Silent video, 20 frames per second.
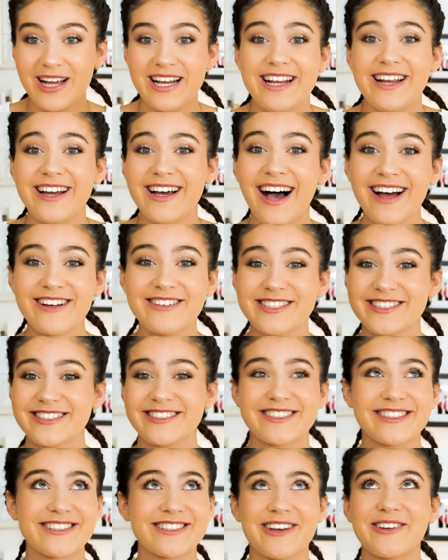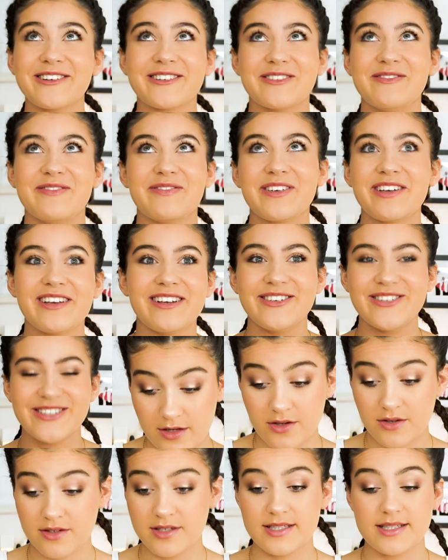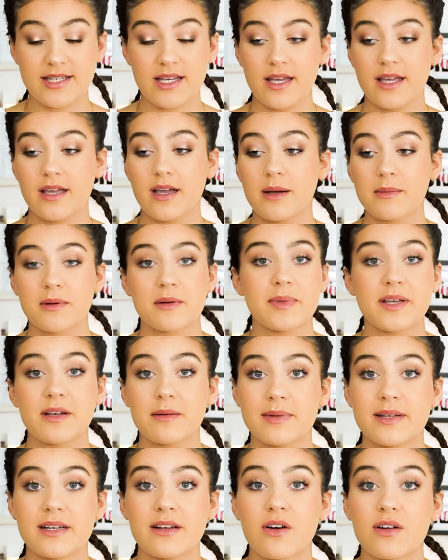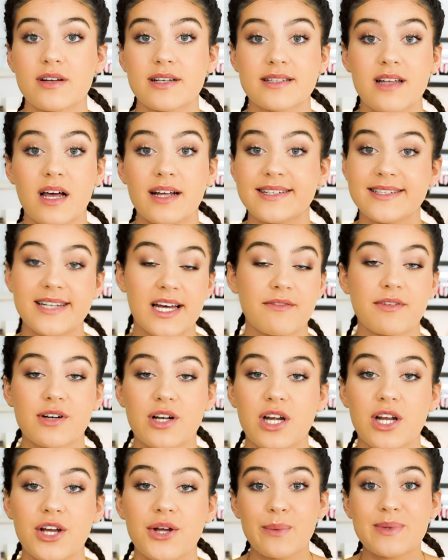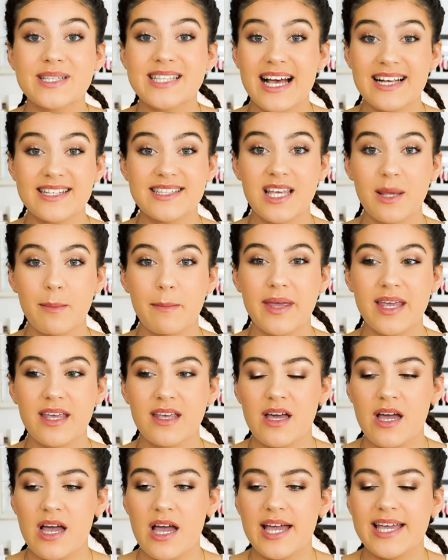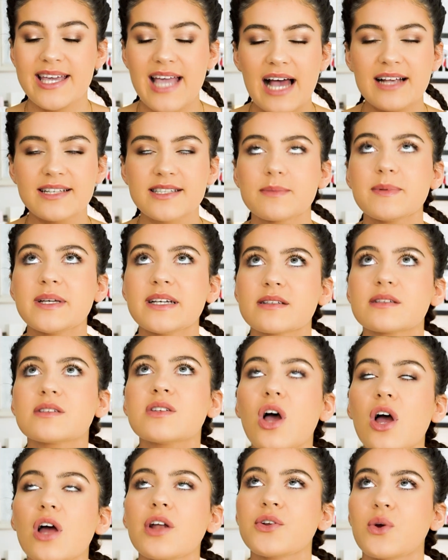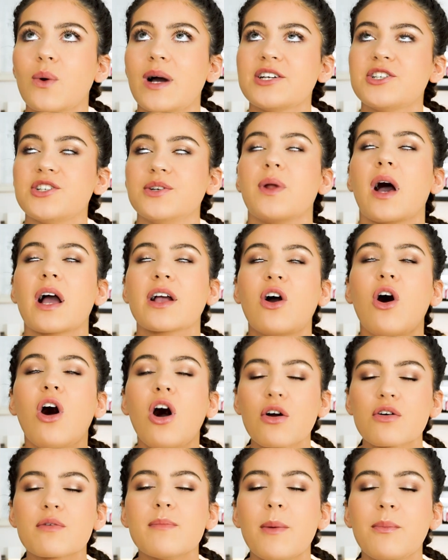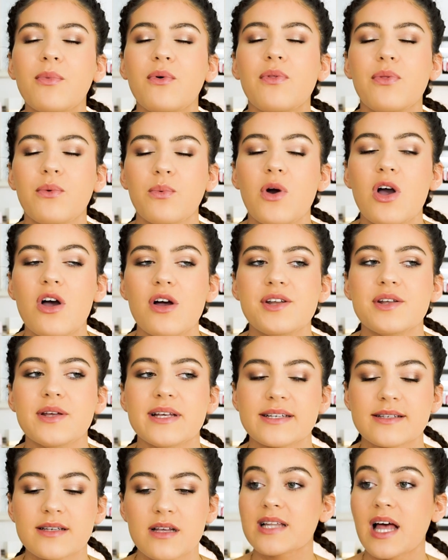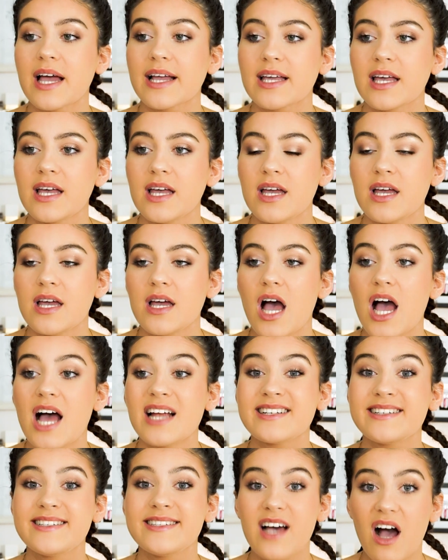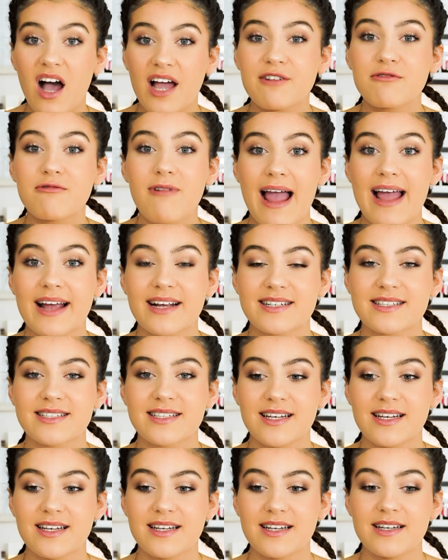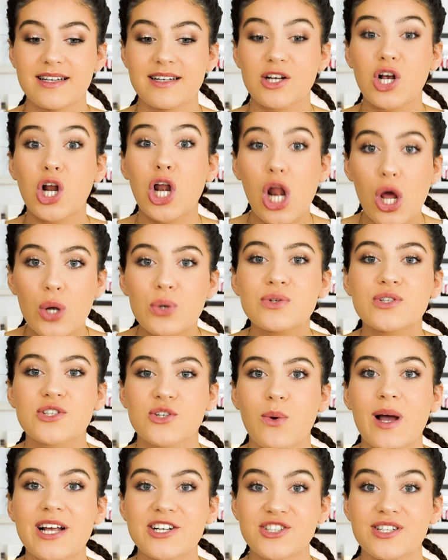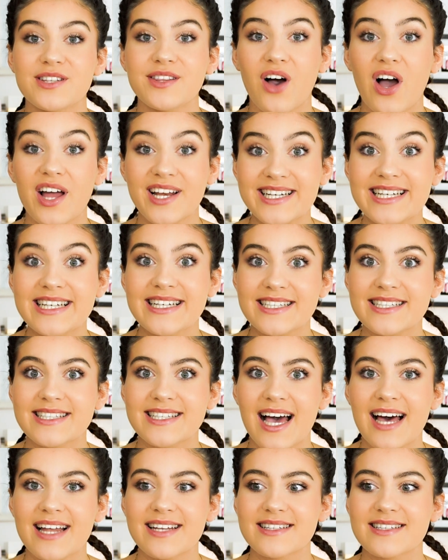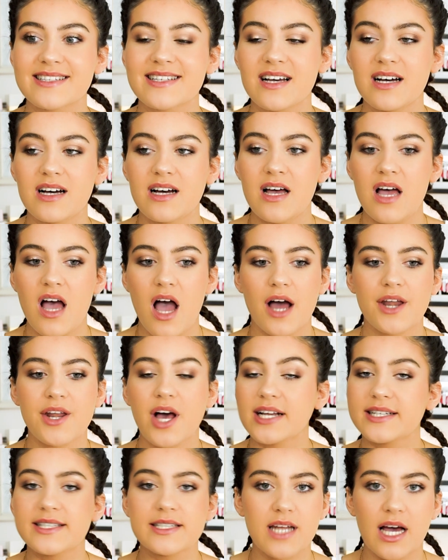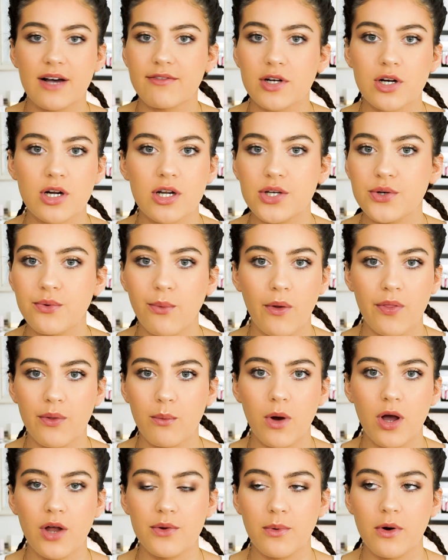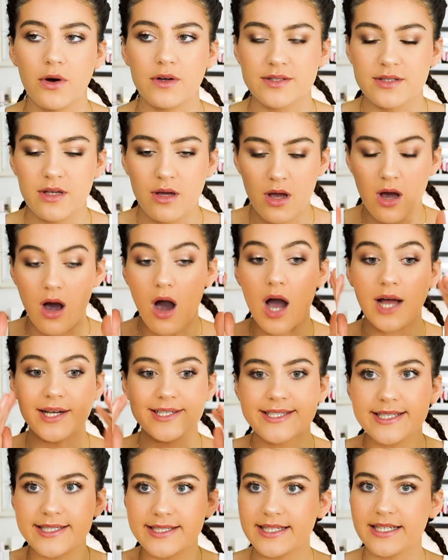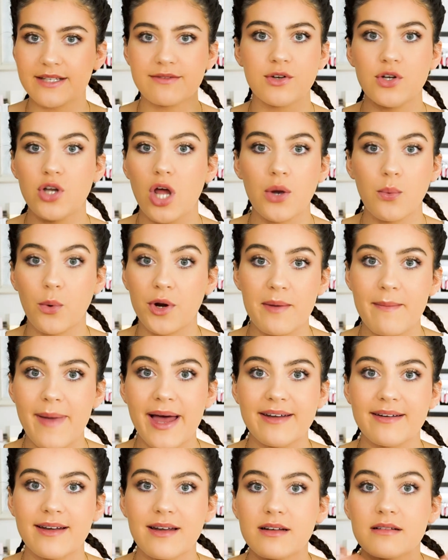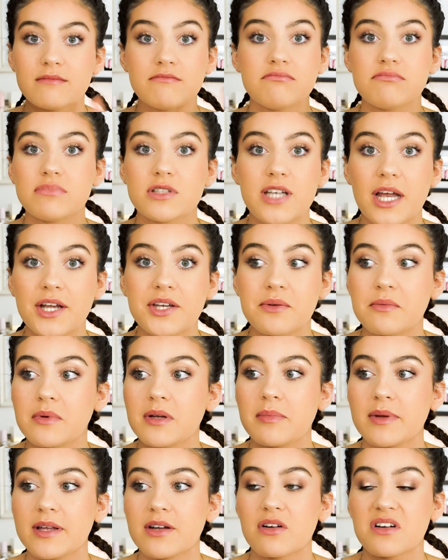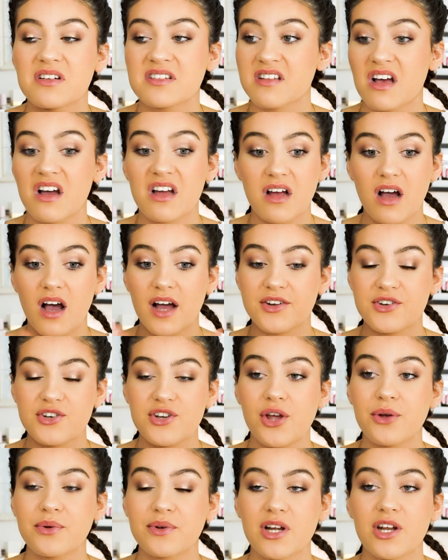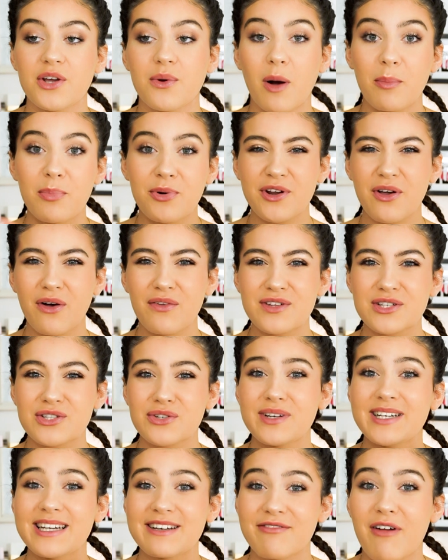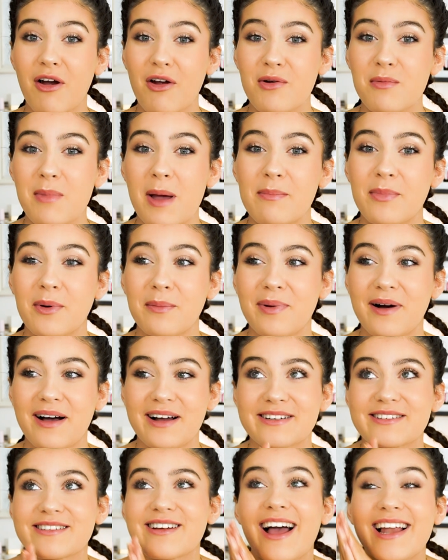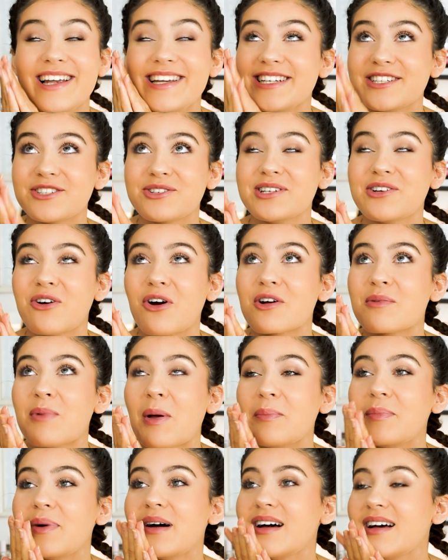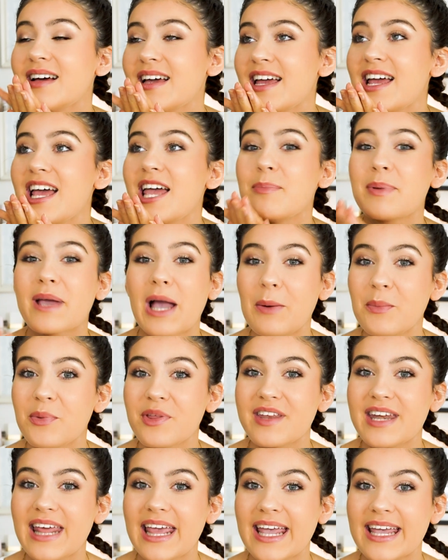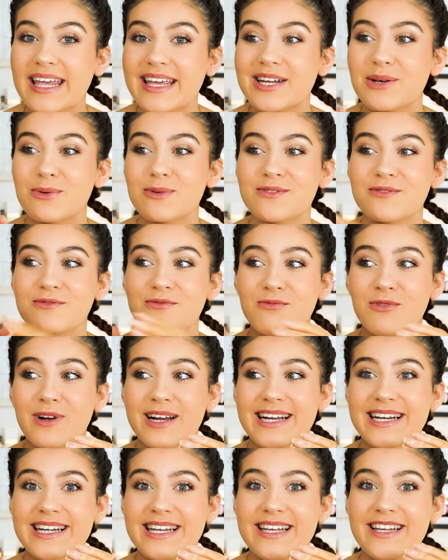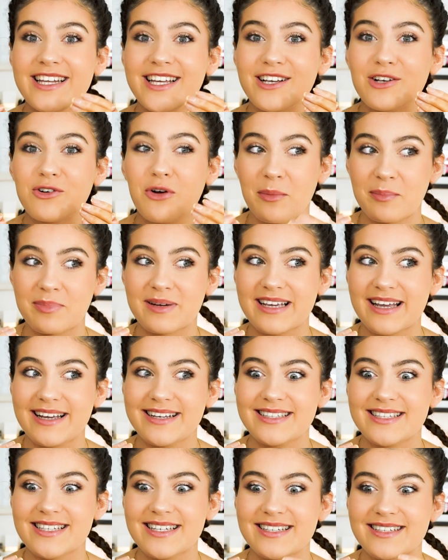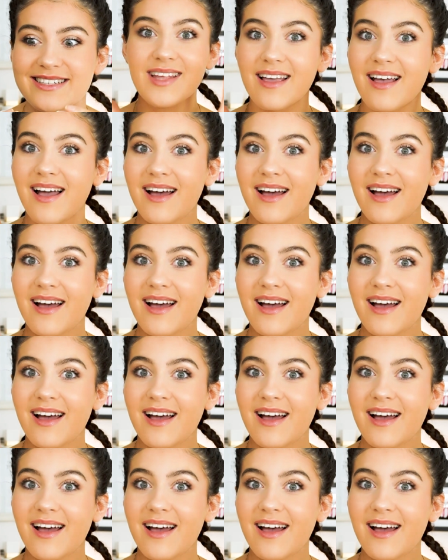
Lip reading: I was just so confused. And honestly, I'm gonna be completely honest, I didn't have a clue. He asked me a certain question, I can't remember what the word is. It was like a direct closed question that I needed to answer and I didn't have a clue what the word was. I didn't even know what it meant. genuinely being honest, I had no clue. I'll put it on the screen if I remember, but I literally can't remember. It began with an E and it was really complicated.